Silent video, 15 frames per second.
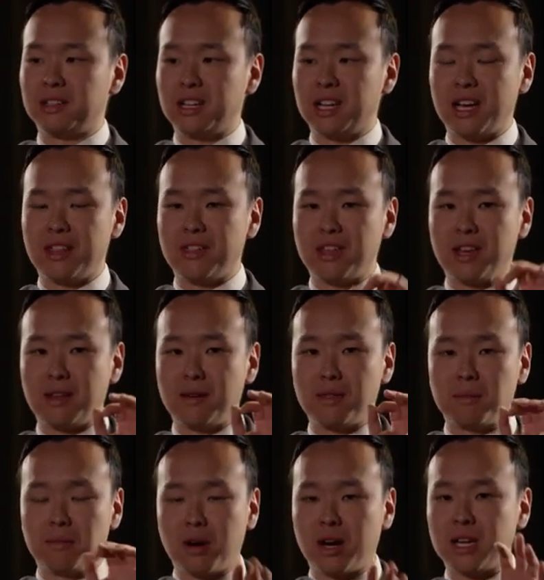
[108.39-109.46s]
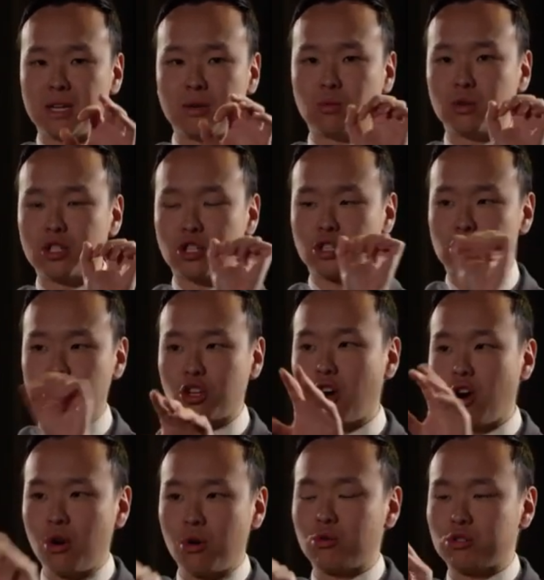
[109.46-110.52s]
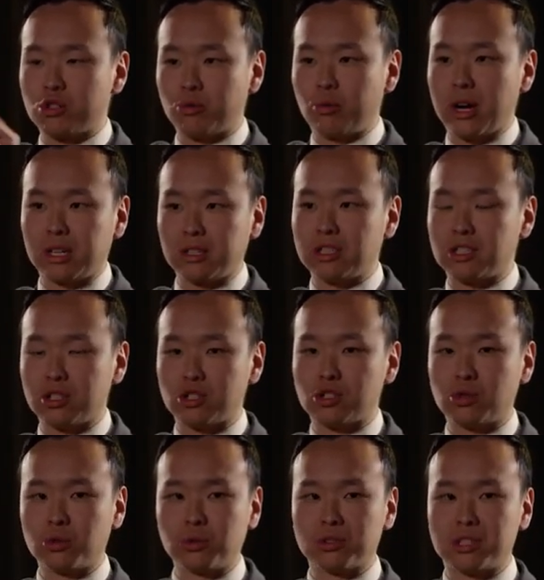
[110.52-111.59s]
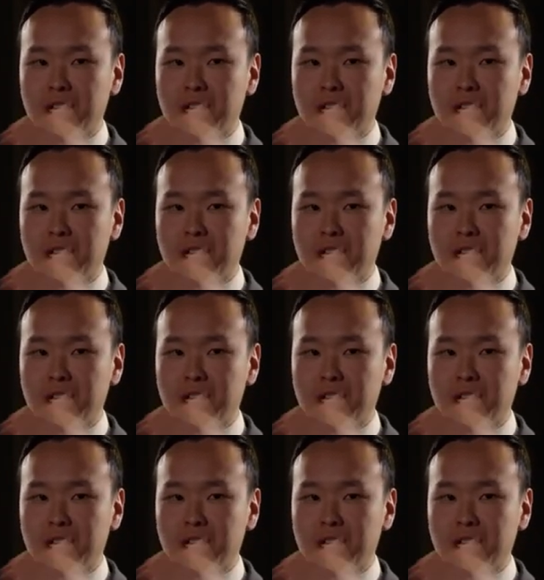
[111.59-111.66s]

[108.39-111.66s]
and then the money would just go directly to the schools,